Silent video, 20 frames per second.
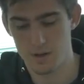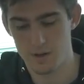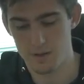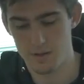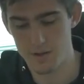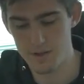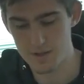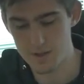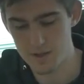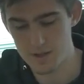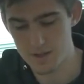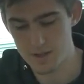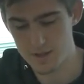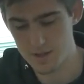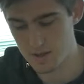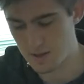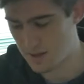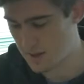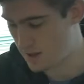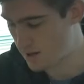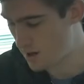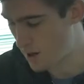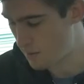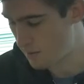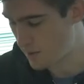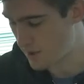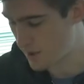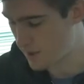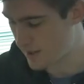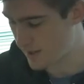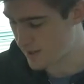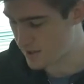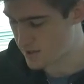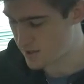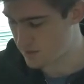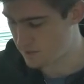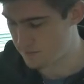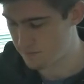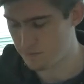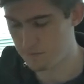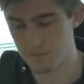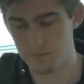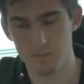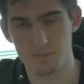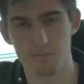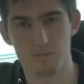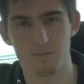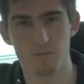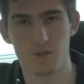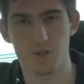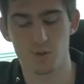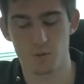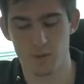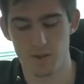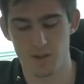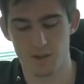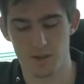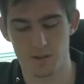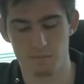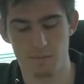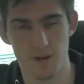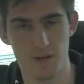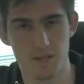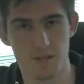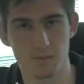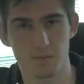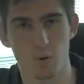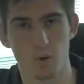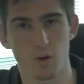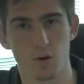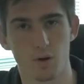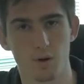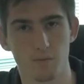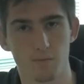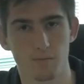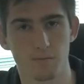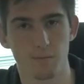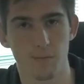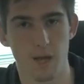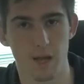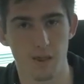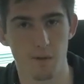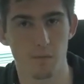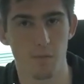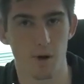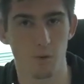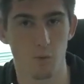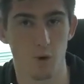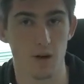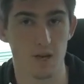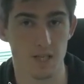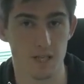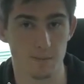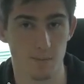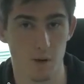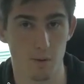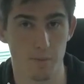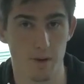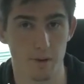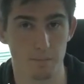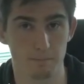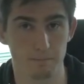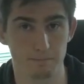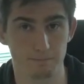This is the common connection between the basic board and the Mudwatt experiment.